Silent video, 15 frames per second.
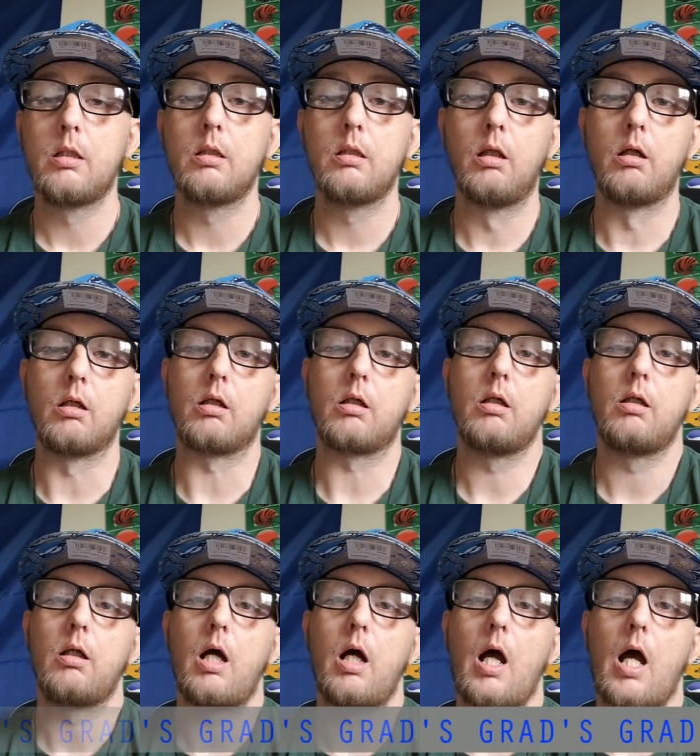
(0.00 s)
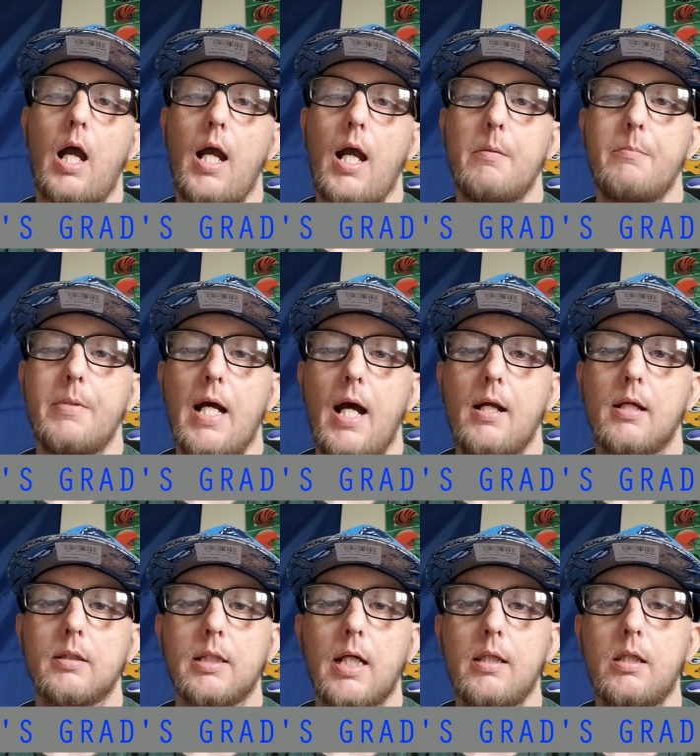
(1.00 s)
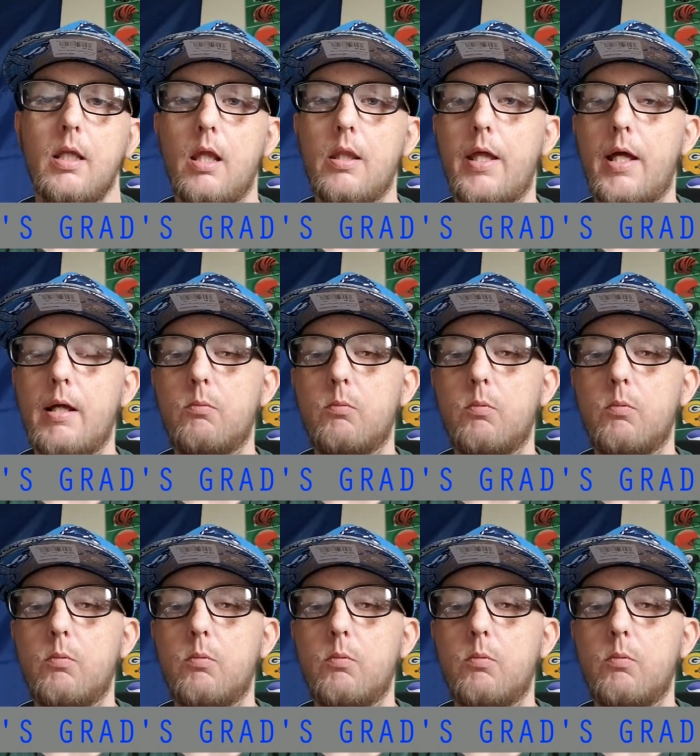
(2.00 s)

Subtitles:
Look, I gotta be honest. I thought that